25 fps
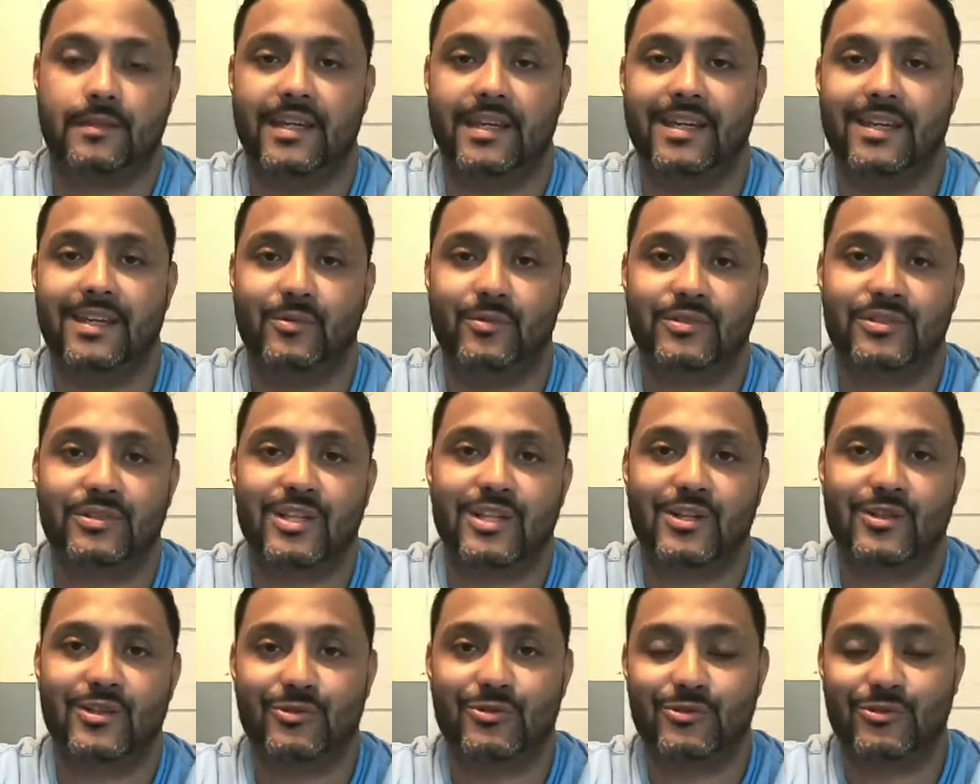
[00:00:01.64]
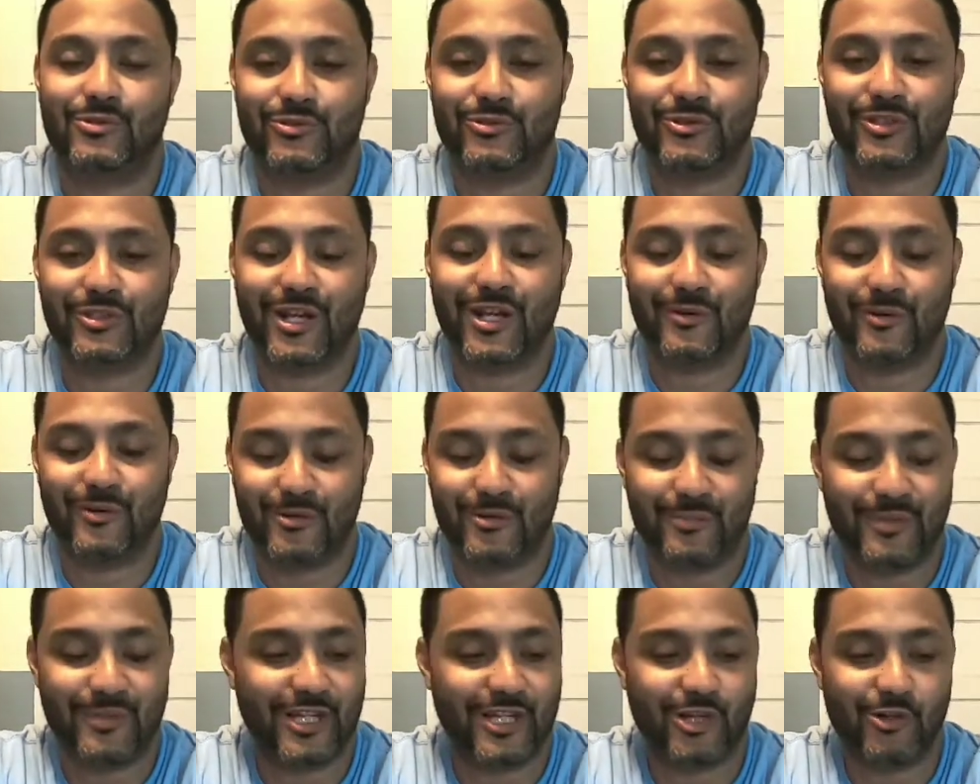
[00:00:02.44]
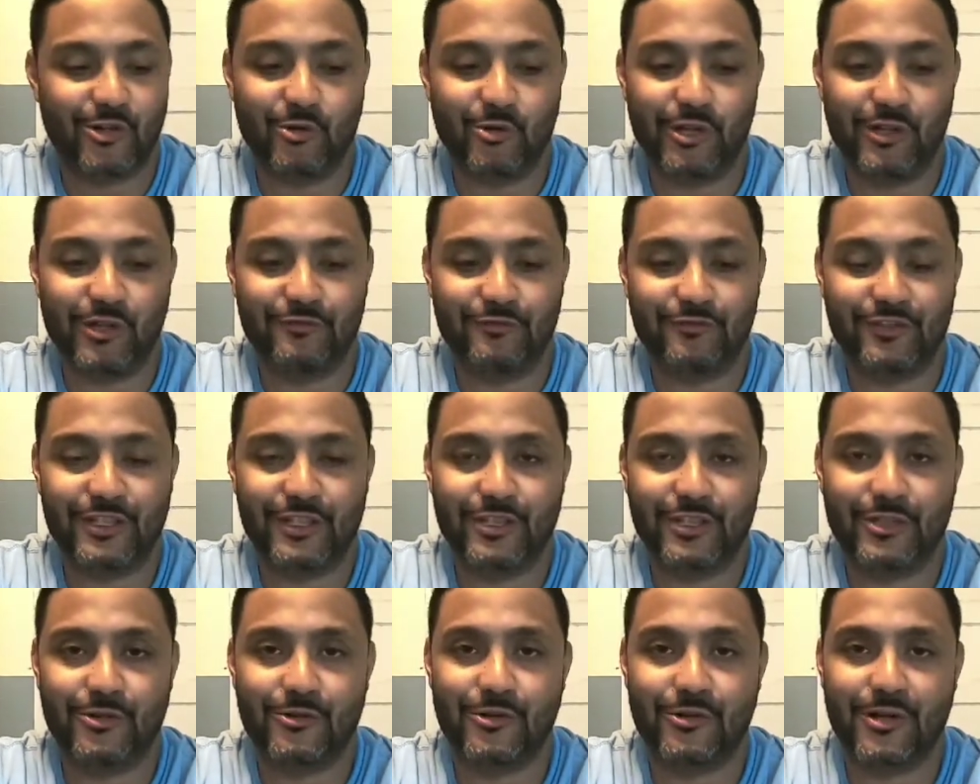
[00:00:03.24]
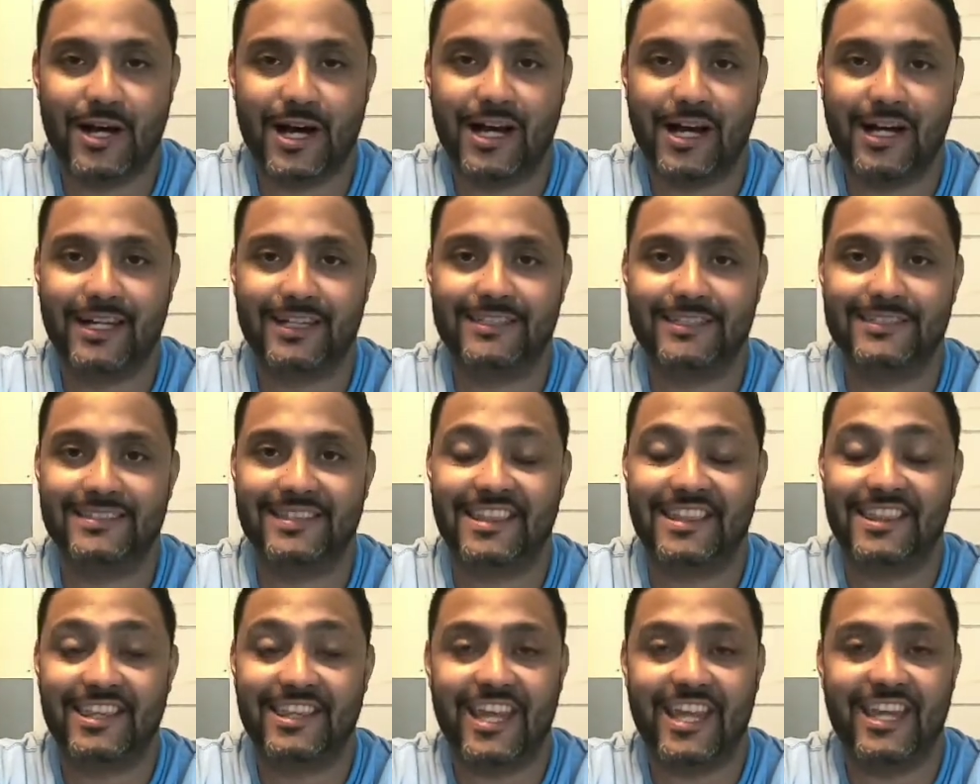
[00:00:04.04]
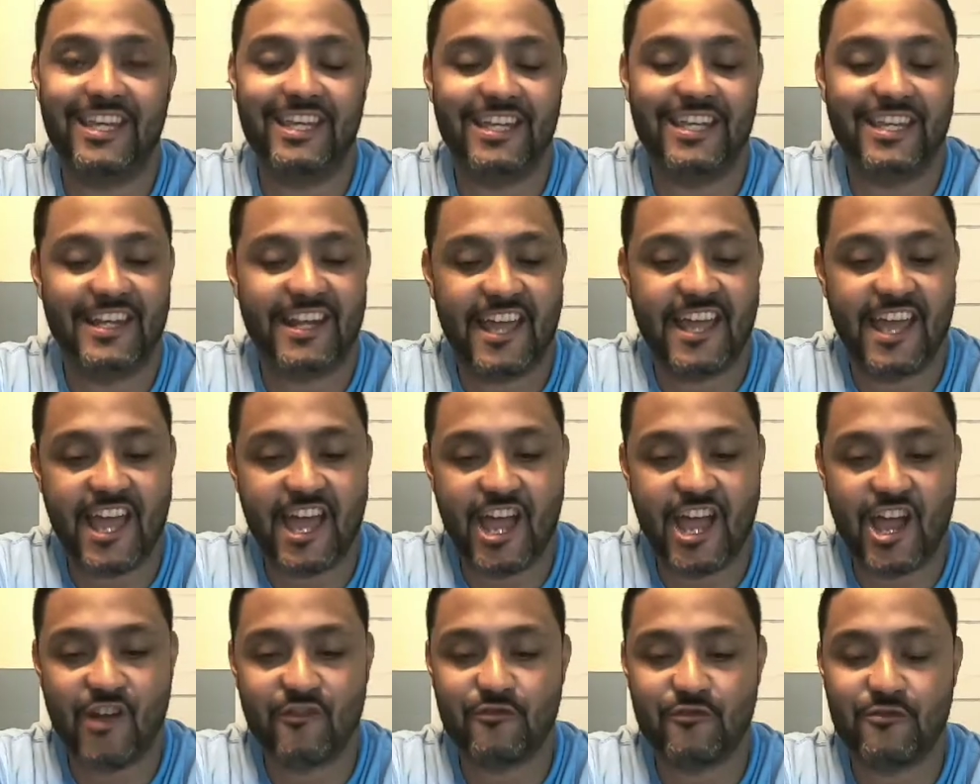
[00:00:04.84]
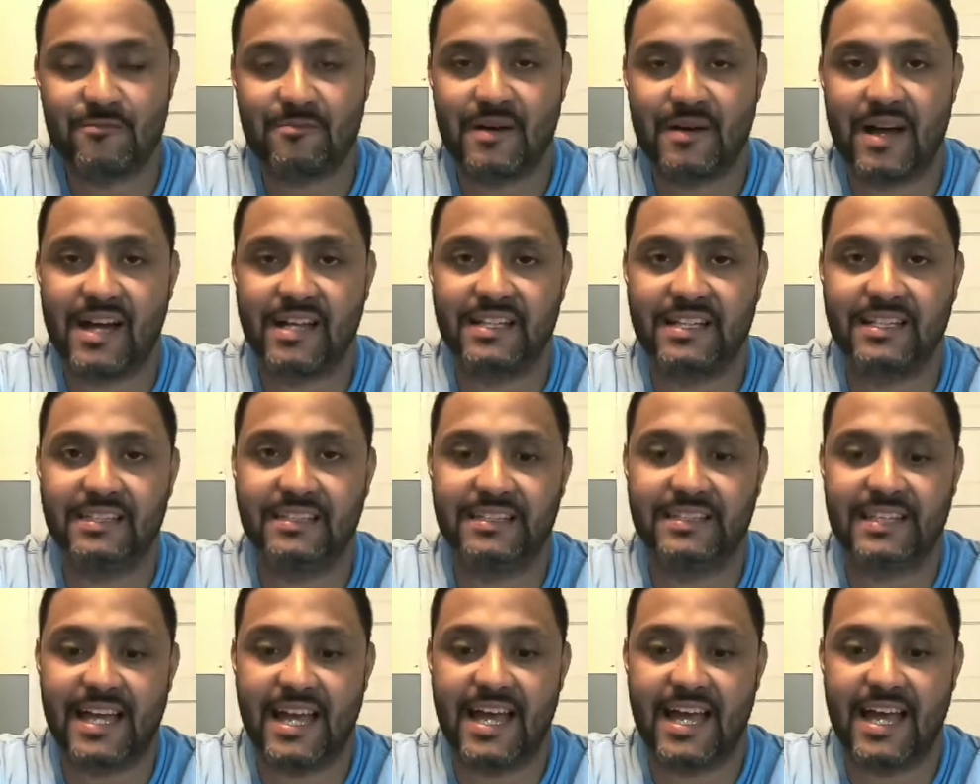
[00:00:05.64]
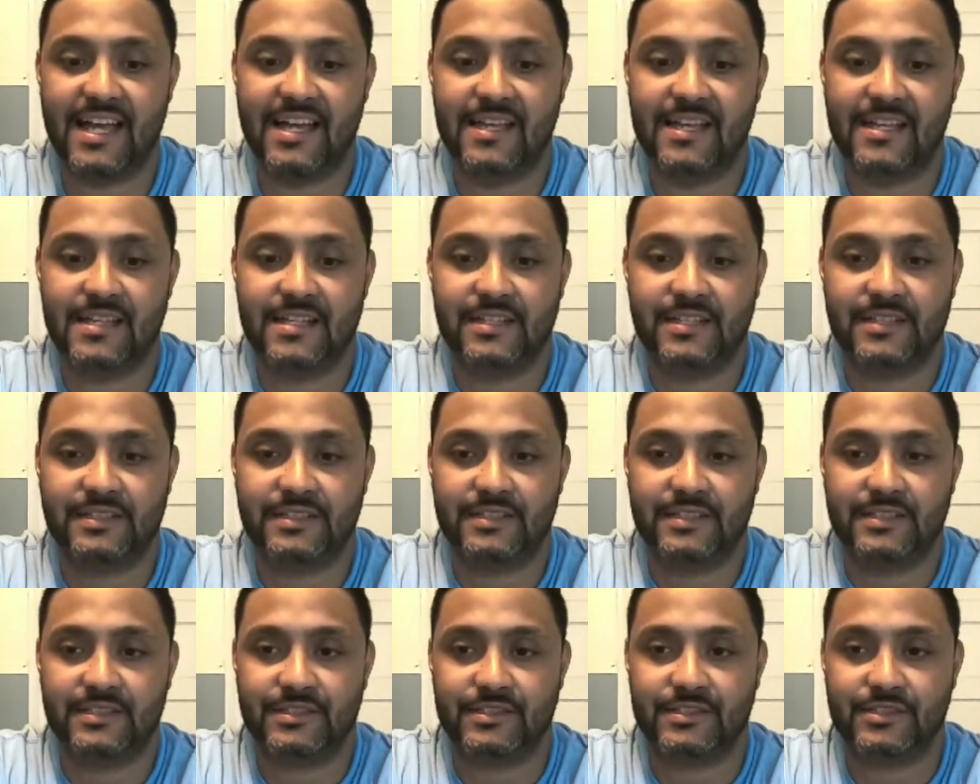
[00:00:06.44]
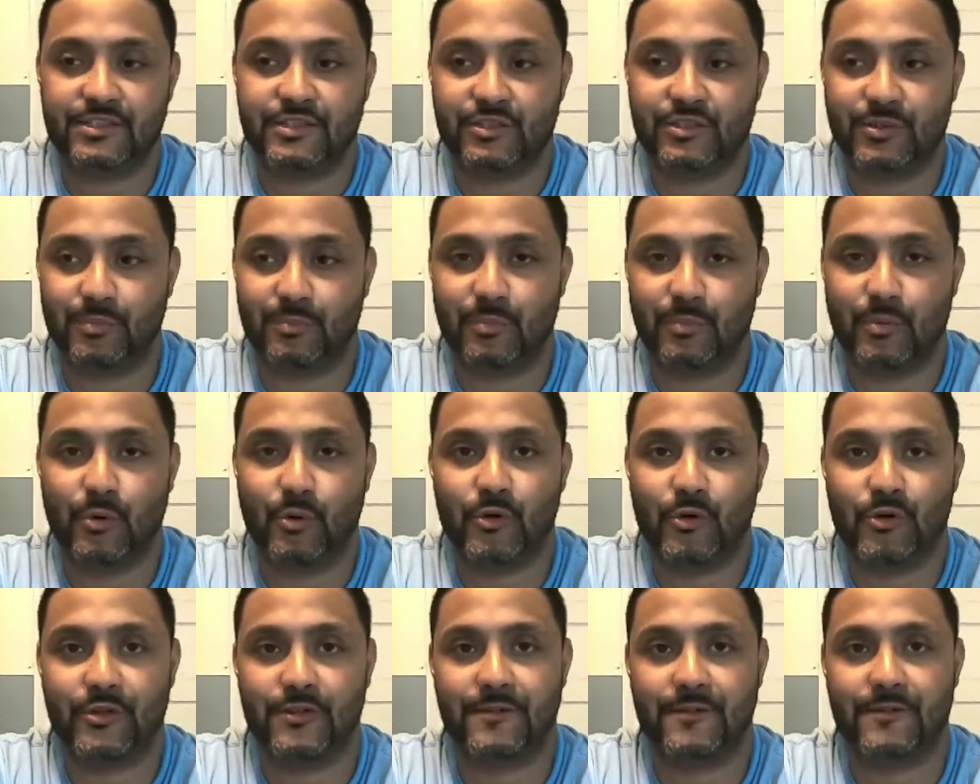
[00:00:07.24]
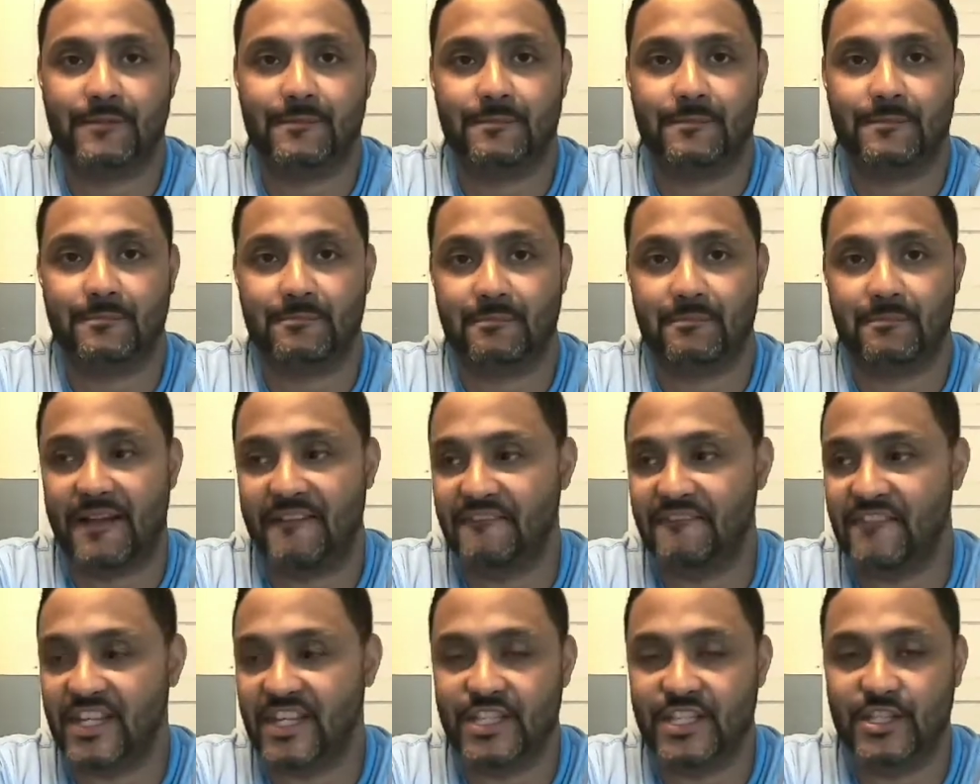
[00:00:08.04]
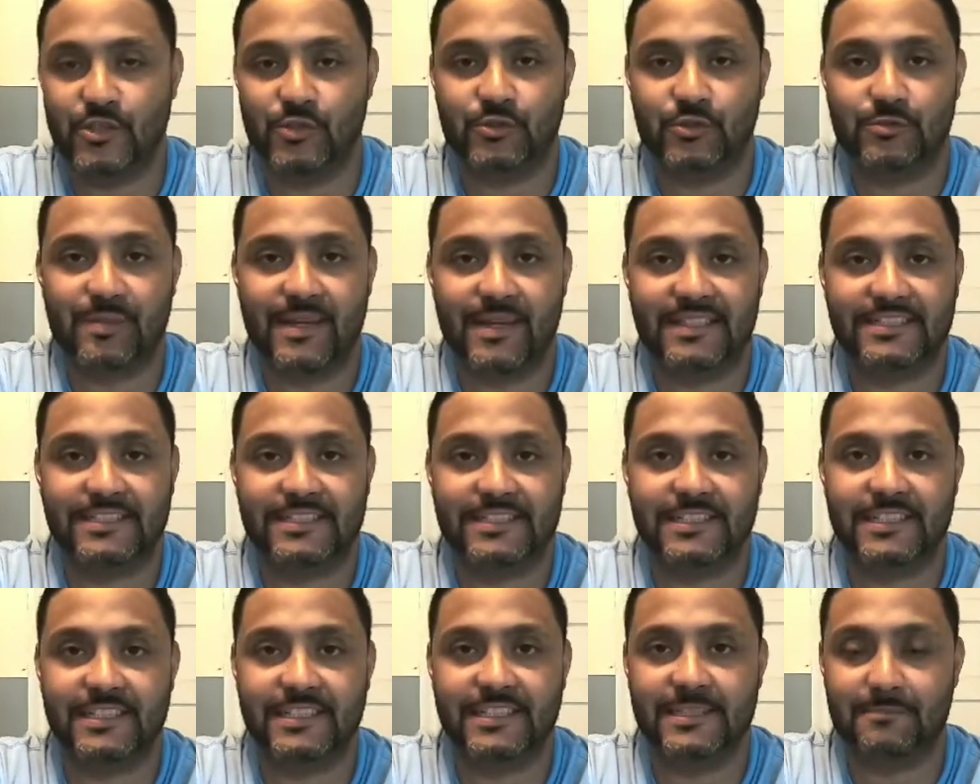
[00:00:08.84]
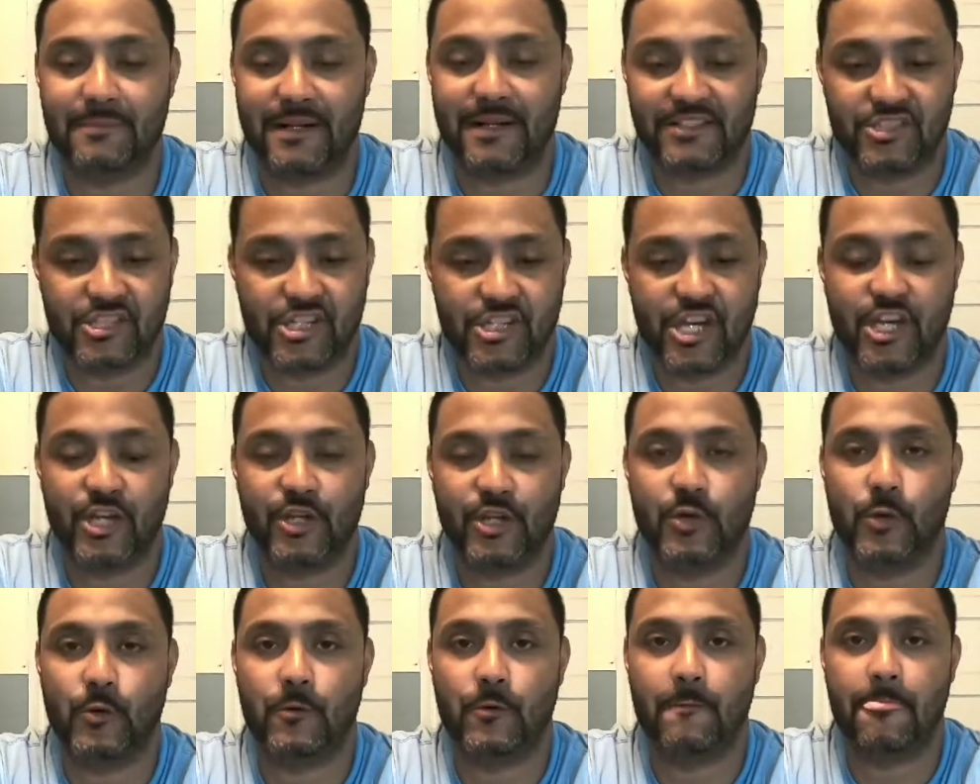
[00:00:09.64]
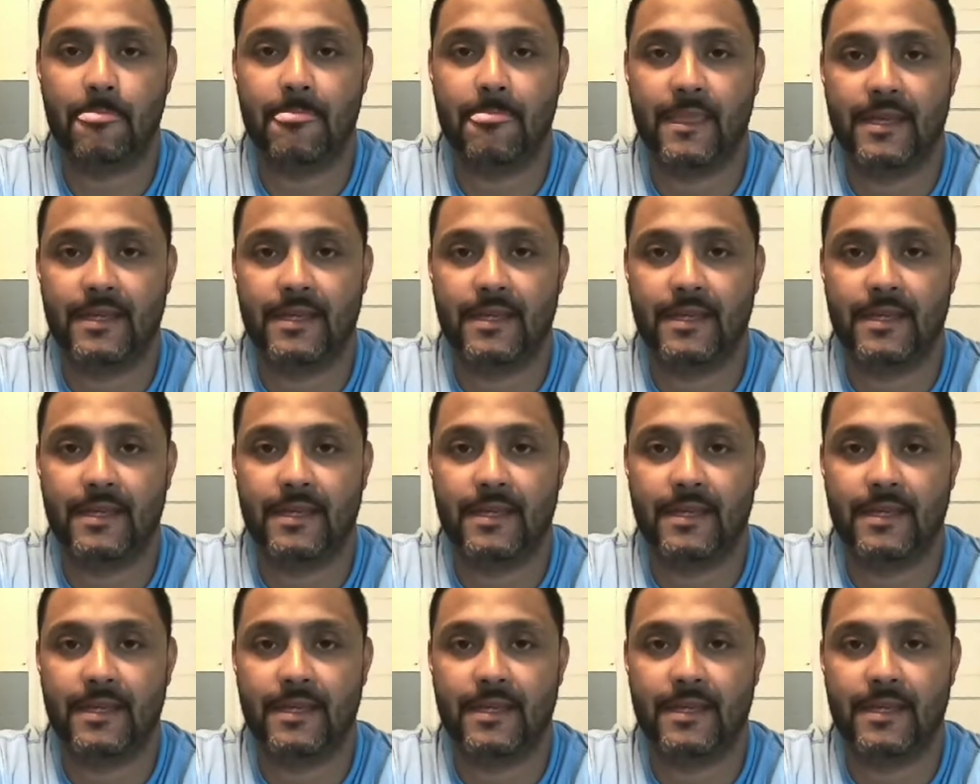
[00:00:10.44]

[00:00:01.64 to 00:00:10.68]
Hey, what's up YouTube? Today I want to make a quick video on thanking everybody that supported my videos, basically my channel,